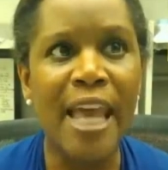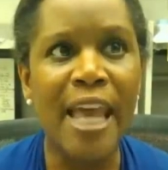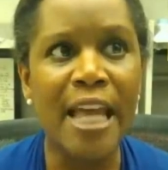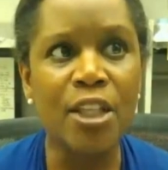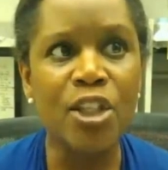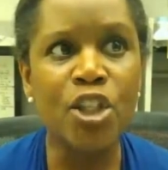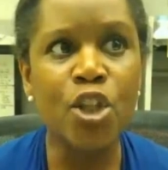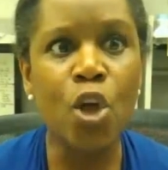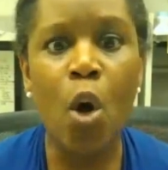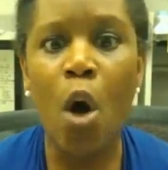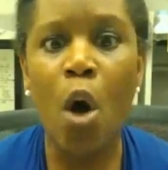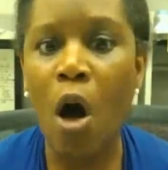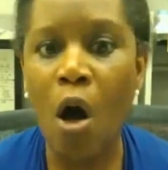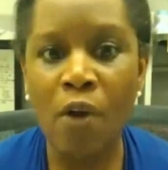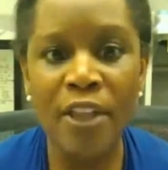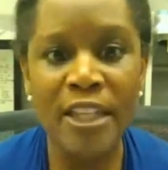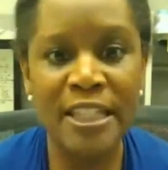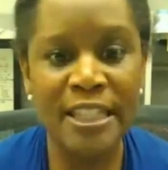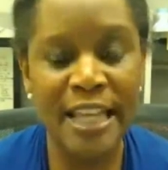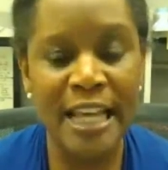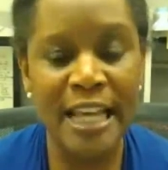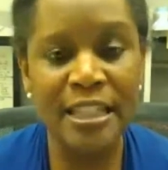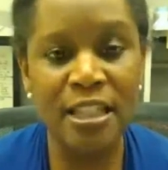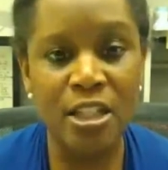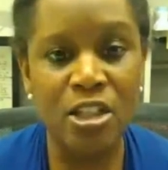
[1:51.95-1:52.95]
And so all
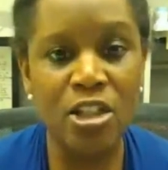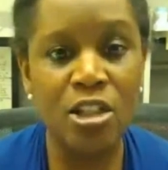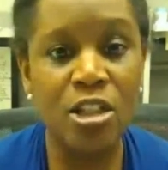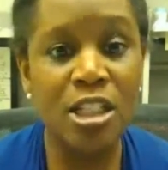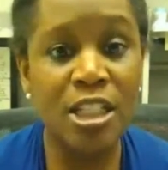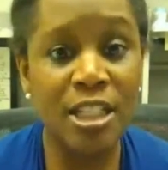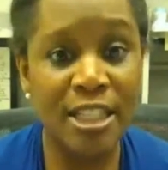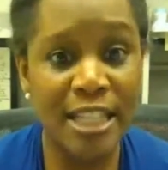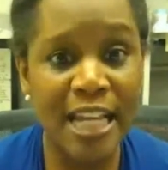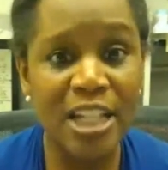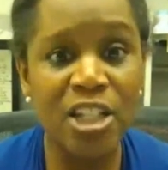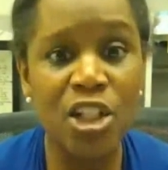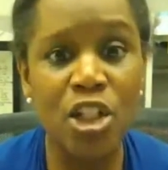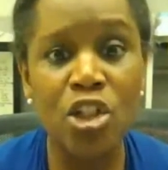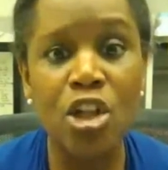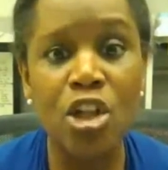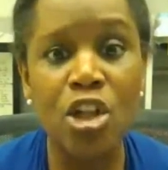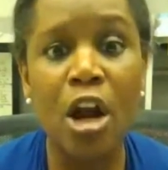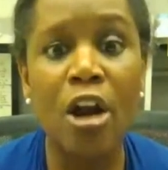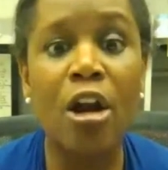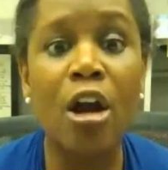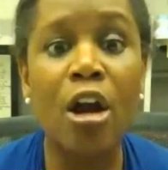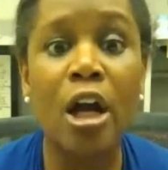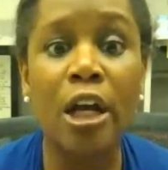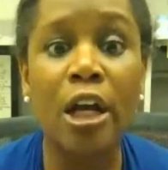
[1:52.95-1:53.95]
the
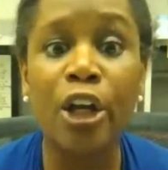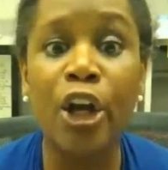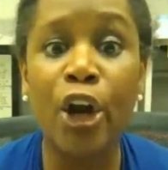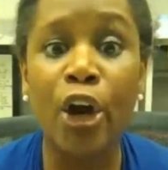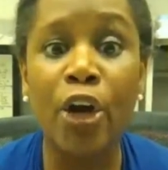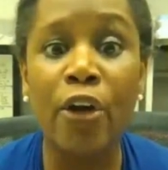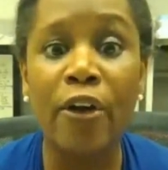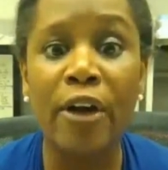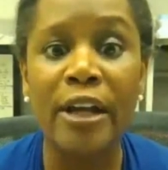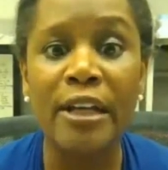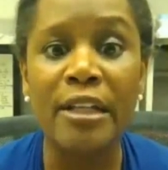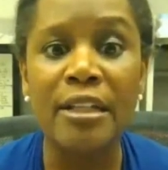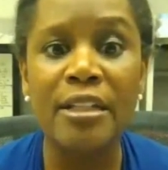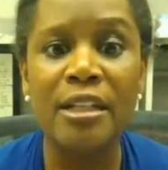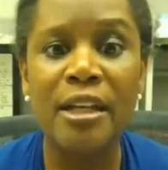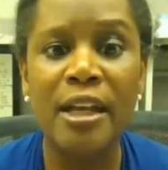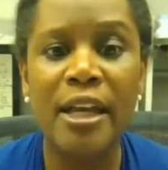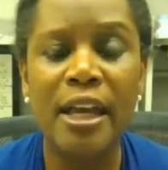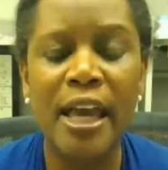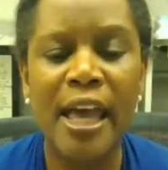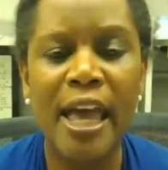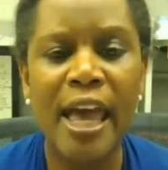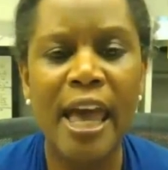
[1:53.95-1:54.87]
sessions are concurrent,